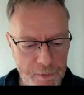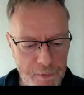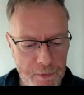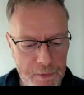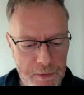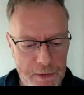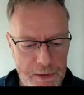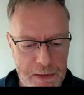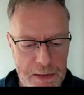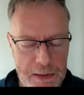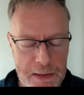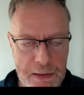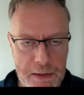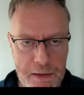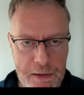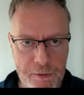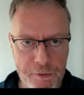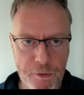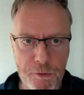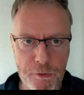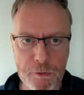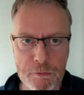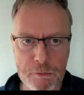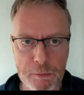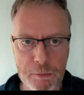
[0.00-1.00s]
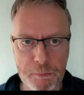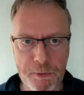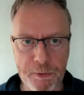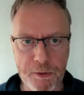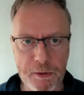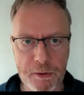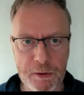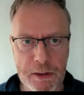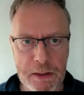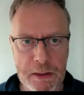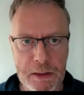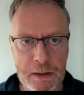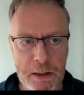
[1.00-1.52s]
In Europe,
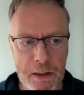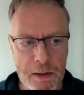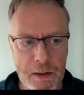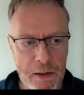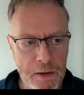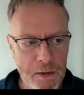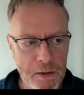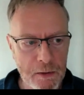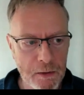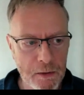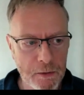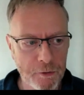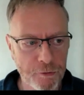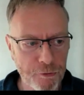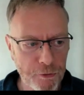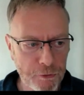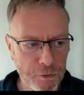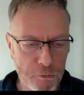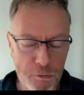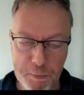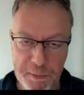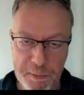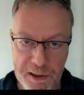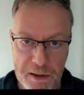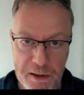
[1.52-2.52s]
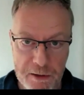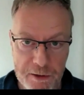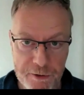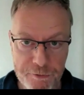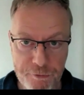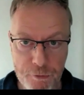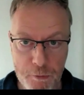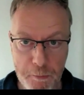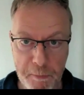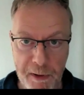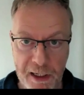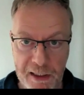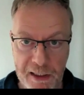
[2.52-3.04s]
there's the European
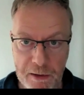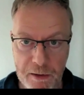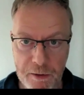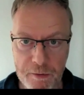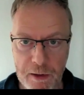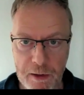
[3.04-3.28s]
Hydrogen Bank.